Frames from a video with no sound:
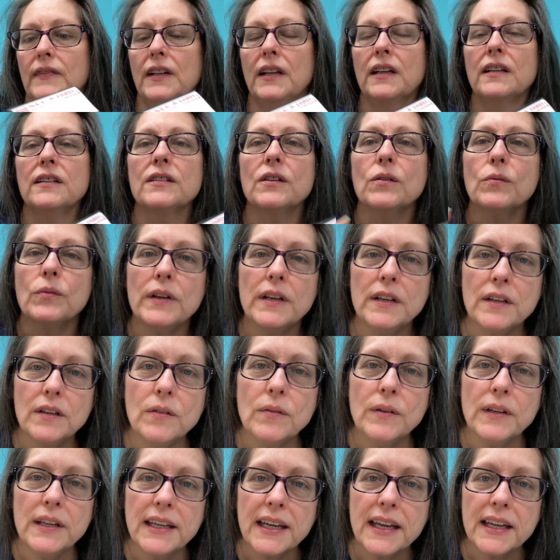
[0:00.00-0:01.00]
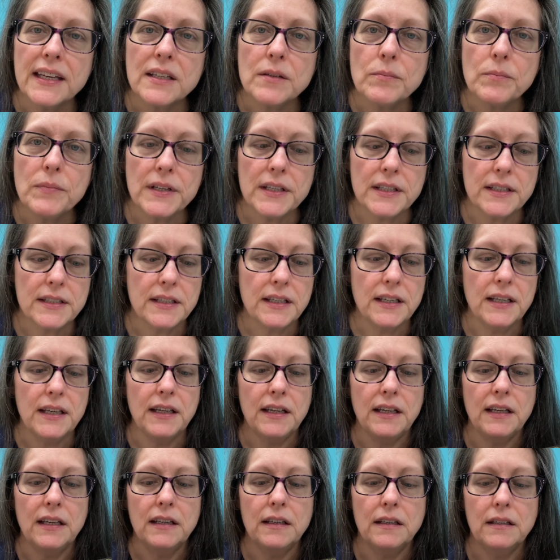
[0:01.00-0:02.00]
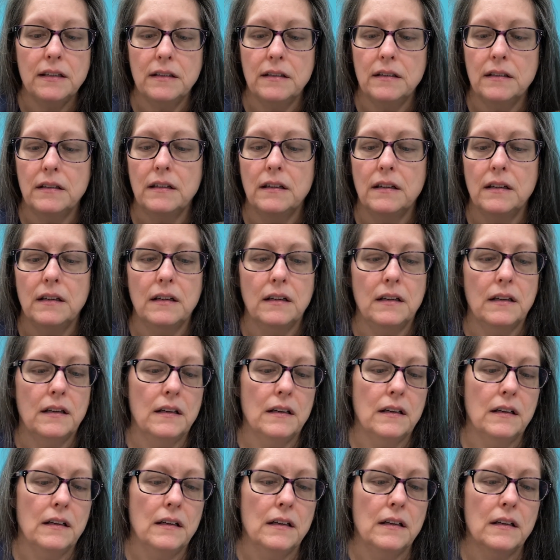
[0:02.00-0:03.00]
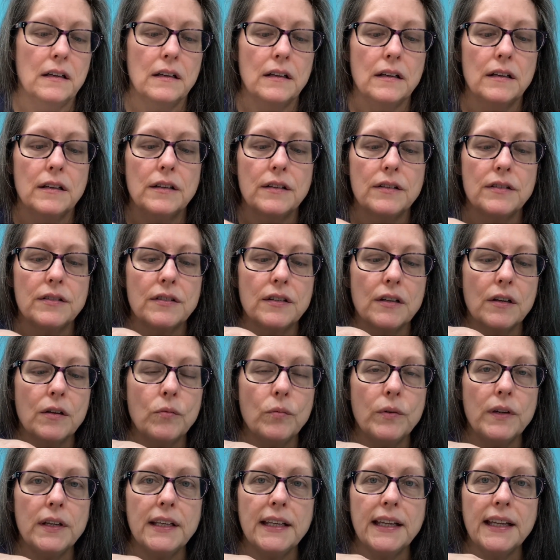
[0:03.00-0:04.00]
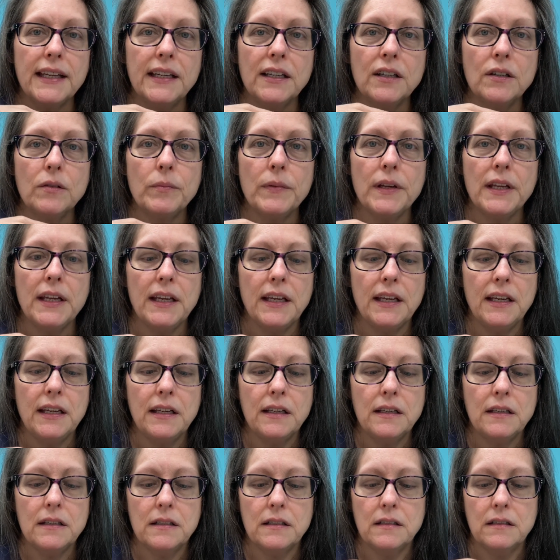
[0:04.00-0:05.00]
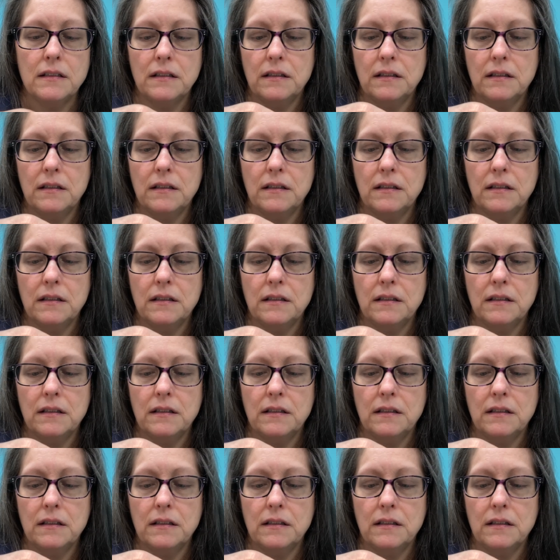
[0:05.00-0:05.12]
So we knew he had to be seen. So we let him eat.